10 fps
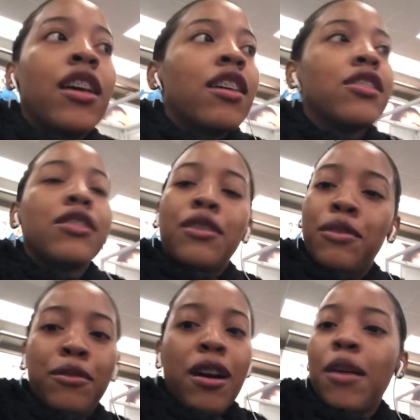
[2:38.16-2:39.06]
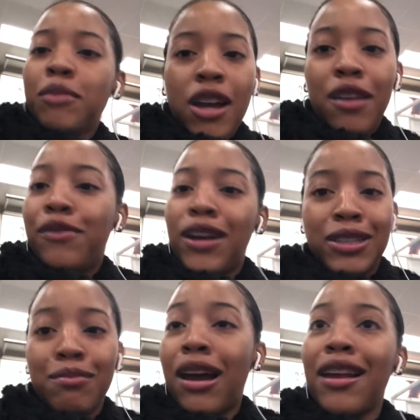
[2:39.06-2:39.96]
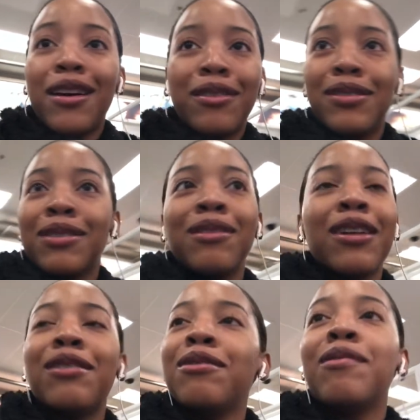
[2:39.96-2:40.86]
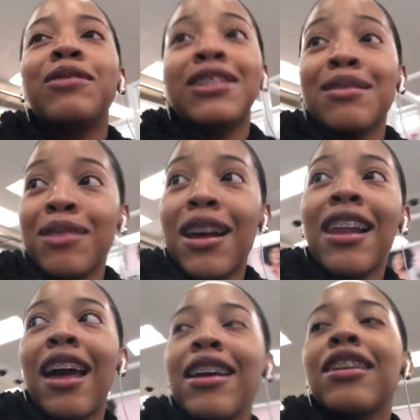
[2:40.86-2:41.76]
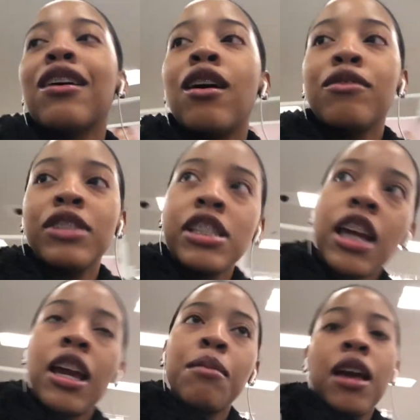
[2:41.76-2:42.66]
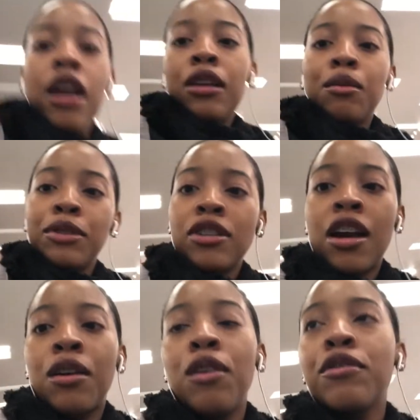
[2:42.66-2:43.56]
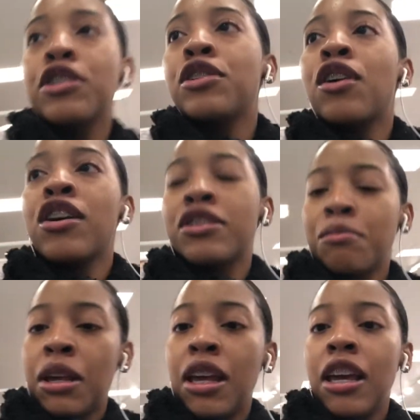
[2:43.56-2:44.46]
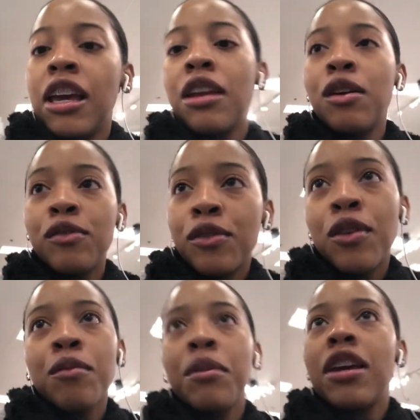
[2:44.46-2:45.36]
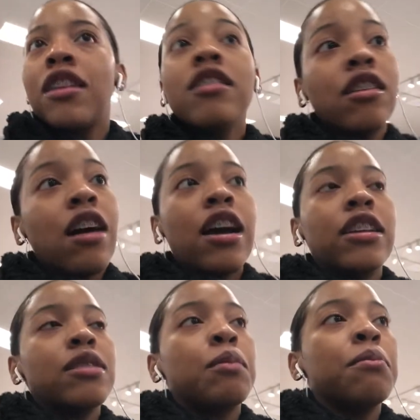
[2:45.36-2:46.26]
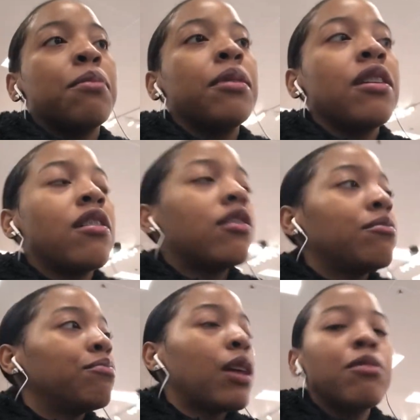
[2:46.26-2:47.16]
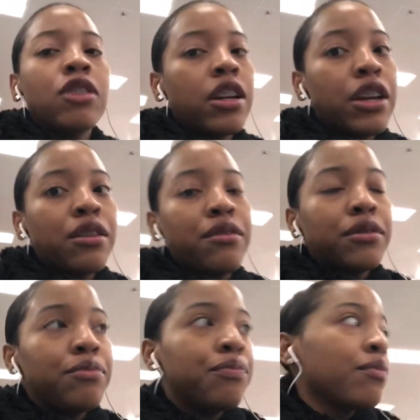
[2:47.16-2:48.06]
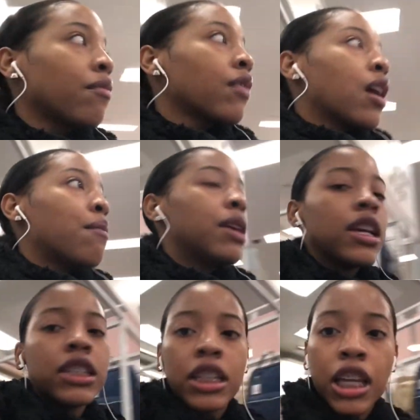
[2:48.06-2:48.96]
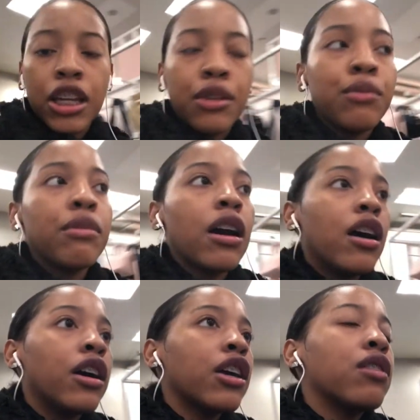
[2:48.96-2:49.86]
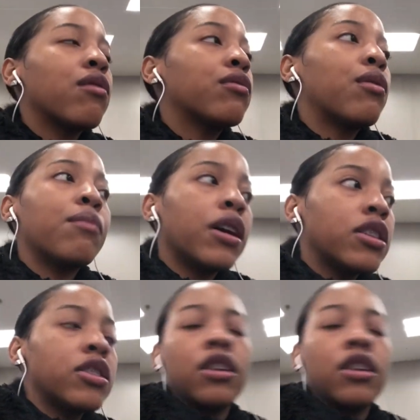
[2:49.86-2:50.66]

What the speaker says: So I'm trying to find somebody else who could do just what I like, the coffin shape. Don't be trying to overcharge me, get over on me. You know how these people be, y'all. They be trying to get over because they thinking you young and you don't know much.